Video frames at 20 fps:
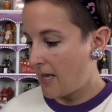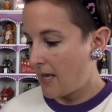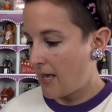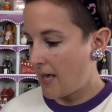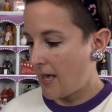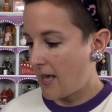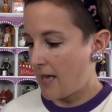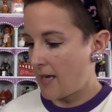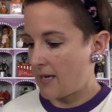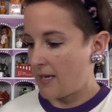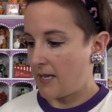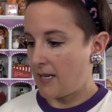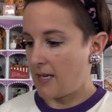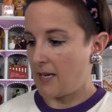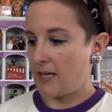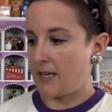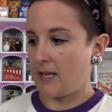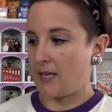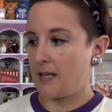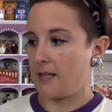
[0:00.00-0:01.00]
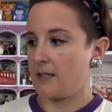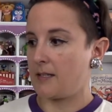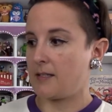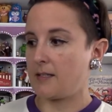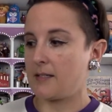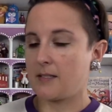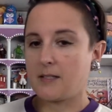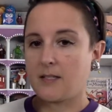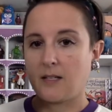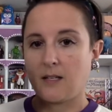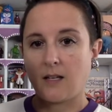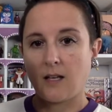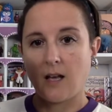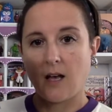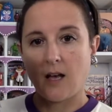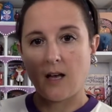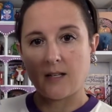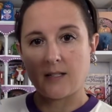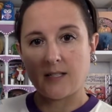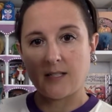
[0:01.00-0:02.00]
And it is
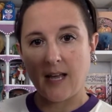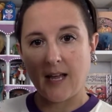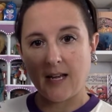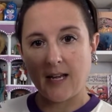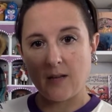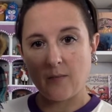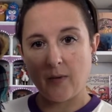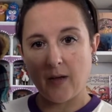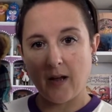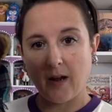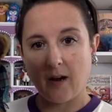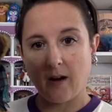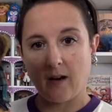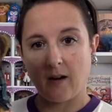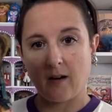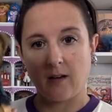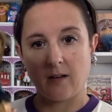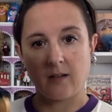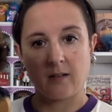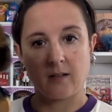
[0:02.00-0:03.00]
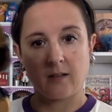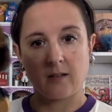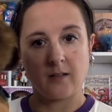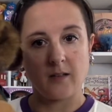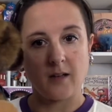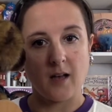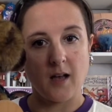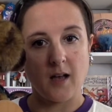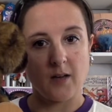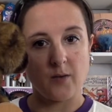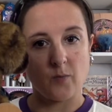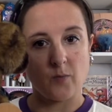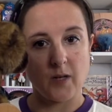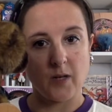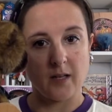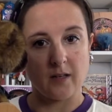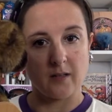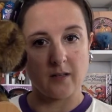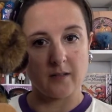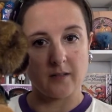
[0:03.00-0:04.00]
a teddy bear on
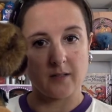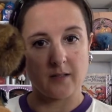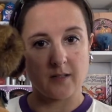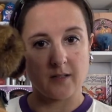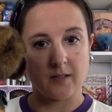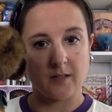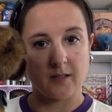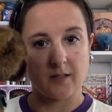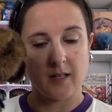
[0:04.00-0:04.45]
wheels.